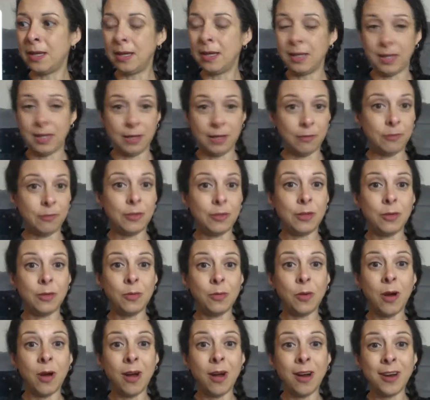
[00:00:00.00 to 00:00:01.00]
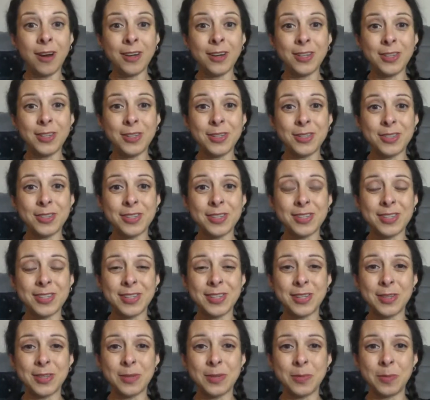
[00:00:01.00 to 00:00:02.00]
if you are used
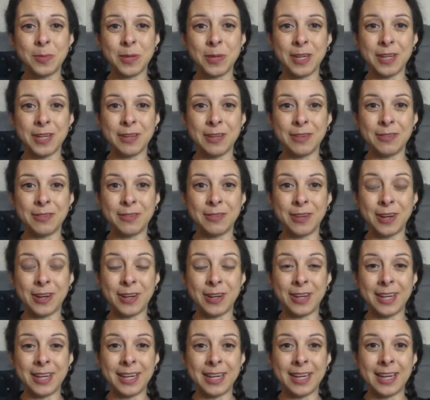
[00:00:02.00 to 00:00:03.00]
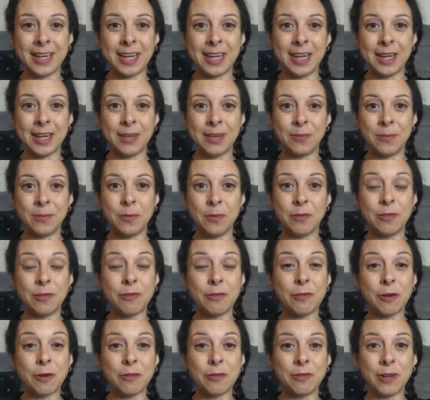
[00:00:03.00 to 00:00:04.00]
to being very moving
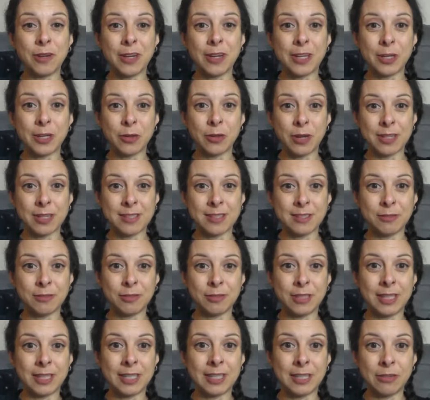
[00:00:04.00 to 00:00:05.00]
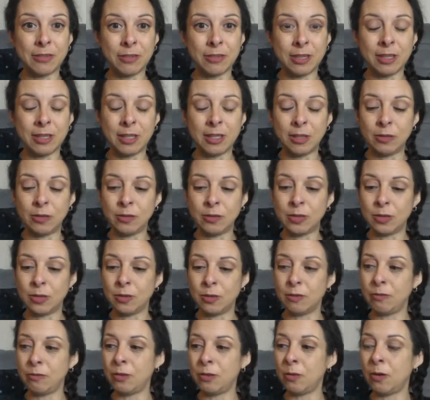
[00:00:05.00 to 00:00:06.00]
forward very aggressively in everything you do,
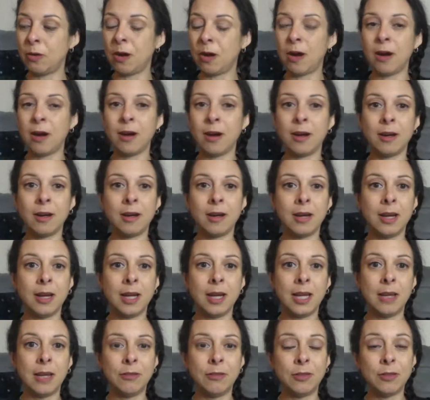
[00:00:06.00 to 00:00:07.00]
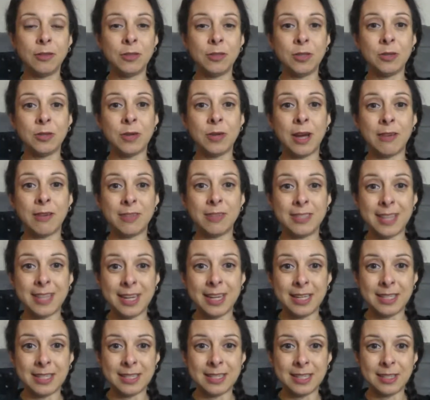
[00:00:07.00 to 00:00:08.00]
if you do have a
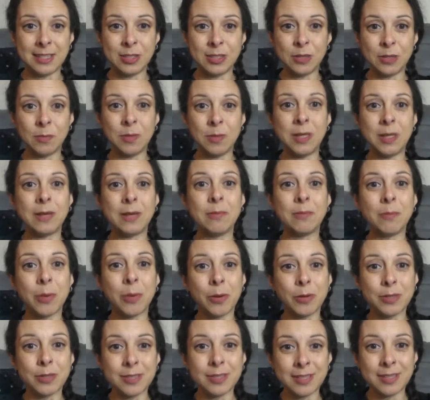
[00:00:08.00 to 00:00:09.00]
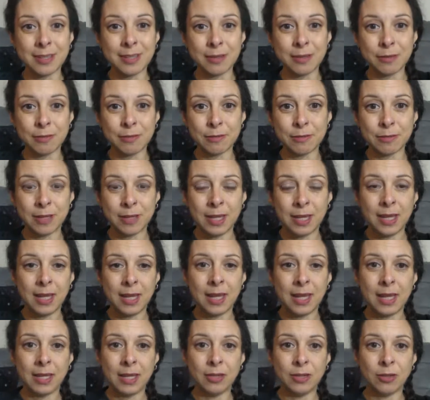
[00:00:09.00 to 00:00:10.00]
tendency to be impulsive
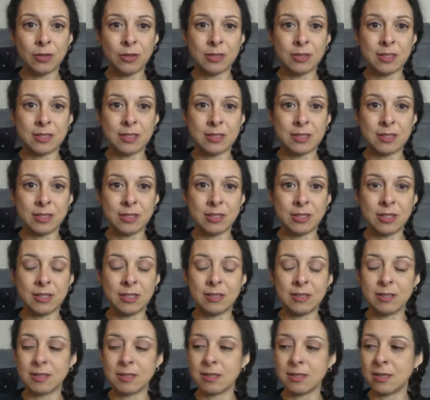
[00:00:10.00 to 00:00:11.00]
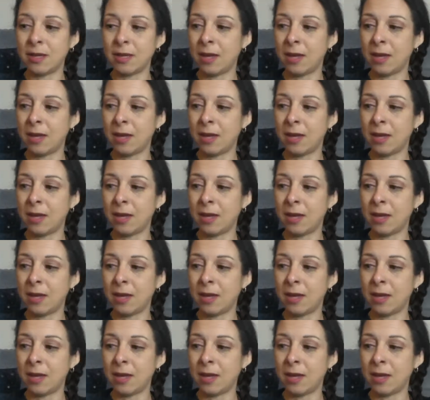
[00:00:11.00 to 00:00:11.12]
in your decisions,